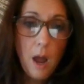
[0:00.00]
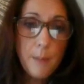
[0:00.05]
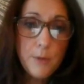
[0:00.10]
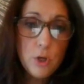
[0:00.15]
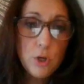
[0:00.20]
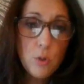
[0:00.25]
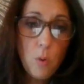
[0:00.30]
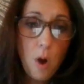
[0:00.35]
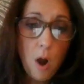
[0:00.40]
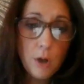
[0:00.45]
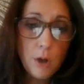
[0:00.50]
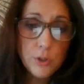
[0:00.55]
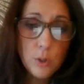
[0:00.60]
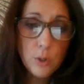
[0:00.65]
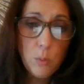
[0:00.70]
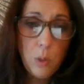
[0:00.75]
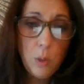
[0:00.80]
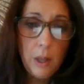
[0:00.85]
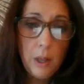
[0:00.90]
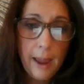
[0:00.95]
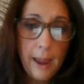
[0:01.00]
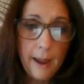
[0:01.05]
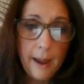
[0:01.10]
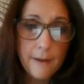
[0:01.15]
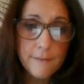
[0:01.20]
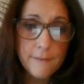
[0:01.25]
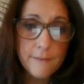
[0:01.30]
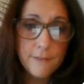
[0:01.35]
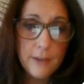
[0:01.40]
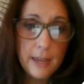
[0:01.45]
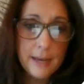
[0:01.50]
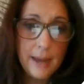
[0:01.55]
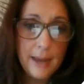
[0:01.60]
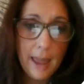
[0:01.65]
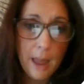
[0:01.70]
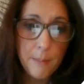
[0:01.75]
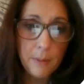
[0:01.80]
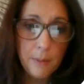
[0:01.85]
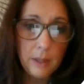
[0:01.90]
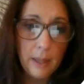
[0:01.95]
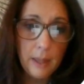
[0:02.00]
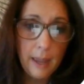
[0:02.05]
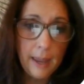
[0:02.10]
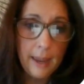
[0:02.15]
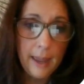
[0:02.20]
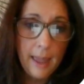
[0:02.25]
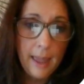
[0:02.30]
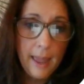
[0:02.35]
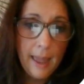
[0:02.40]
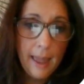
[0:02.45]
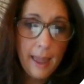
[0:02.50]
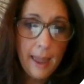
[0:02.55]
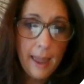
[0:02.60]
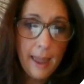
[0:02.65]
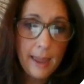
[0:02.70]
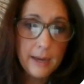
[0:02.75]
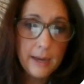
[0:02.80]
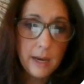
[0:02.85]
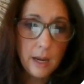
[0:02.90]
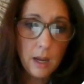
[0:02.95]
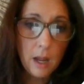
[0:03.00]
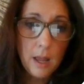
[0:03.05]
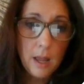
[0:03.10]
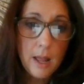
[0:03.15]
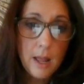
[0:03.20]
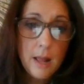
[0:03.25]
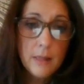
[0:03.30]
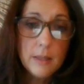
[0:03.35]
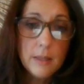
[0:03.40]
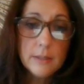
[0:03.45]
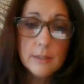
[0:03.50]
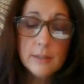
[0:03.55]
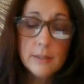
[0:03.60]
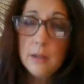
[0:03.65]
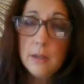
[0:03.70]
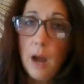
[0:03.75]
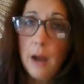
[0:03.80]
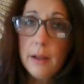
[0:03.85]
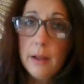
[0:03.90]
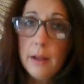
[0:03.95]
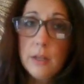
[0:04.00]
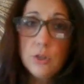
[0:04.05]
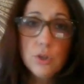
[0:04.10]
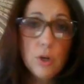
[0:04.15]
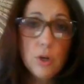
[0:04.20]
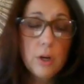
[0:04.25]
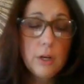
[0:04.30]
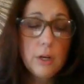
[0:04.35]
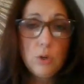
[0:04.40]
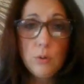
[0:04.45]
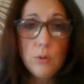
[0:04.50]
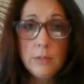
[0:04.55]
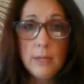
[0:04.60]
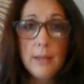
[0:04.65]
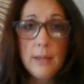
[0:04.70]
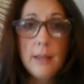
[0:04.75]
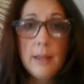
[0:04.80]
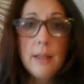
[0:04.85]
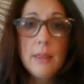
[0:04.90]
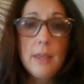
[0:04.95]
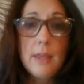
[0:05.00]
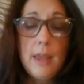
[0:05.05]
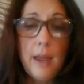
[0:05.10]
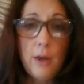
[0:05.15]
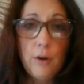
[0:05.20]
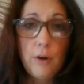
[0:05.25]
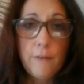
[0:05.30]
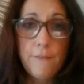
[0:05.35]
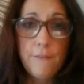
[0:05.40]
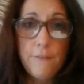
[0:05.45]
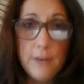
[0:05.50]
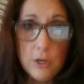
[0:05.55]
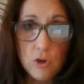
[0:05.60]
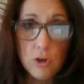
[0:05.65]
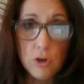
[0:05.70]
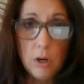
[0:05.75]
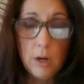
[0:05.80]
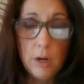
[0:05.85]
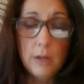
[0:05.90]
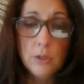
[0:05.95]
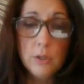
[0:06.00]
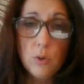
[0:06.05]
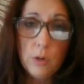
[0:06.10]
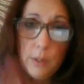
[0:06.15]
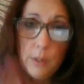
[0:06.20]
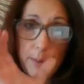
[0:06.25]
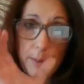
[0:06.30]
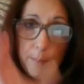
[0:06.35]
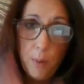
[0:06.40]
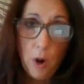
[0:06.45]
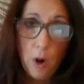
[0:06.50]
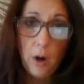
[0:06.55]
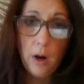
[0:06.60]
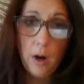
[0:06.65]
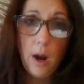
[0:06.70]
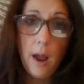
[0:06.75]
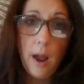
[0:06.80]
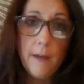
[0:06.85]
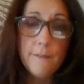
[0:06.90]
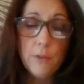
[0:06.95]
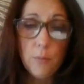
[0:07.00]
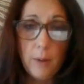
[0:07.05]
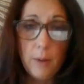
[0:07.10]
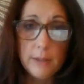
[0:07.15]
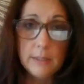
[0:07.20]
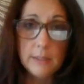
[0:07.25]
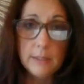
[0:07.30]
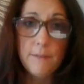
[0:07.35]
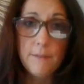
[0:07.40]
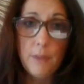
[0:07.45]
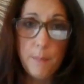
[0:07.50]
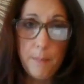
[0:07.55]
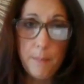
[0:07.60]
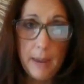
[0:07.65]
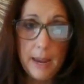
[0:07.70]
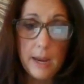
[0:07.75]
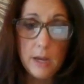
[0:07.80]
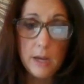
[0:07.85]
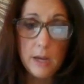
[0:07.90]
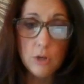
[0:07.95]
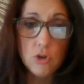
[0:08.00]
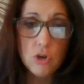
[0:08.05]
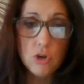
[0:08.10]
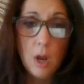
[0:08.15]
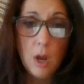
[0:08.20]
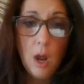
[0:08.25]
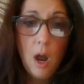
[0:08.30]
You also will have an MLA heading. This is not inserted using the header feature. It's going to be part of the rest of the page.